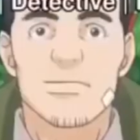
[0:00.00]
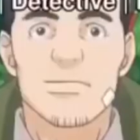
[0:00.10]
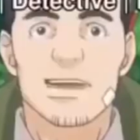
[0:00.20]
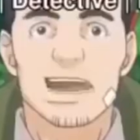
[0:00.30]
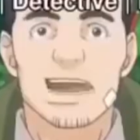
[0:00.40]

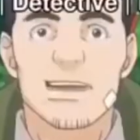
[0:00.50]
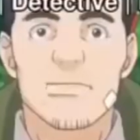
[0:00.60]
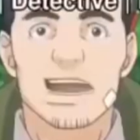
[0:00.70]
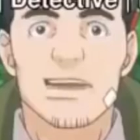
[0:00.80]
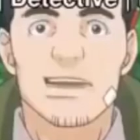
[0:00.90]
So you're gonna
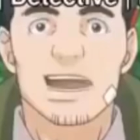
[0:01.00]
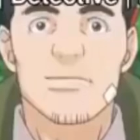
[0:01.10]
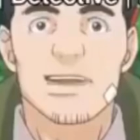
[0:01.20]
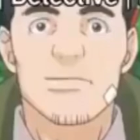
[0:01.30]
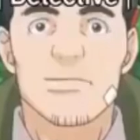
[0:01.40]
try
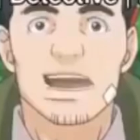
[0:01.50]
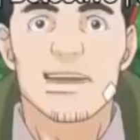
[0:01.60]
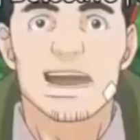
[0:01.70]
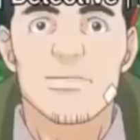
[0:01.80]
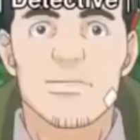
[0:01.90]
to defend
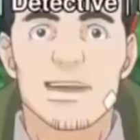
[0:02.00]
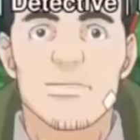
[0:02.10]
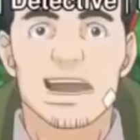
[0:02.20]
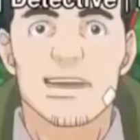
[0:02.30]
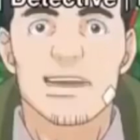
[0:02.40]
Will
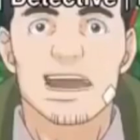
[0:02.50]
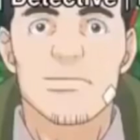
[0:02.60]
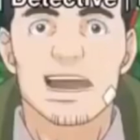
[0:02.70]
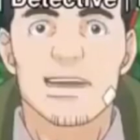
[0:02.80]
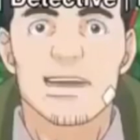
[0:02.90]
Powers in
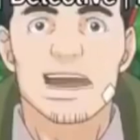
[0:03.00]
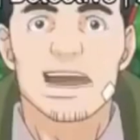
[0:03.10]
his murder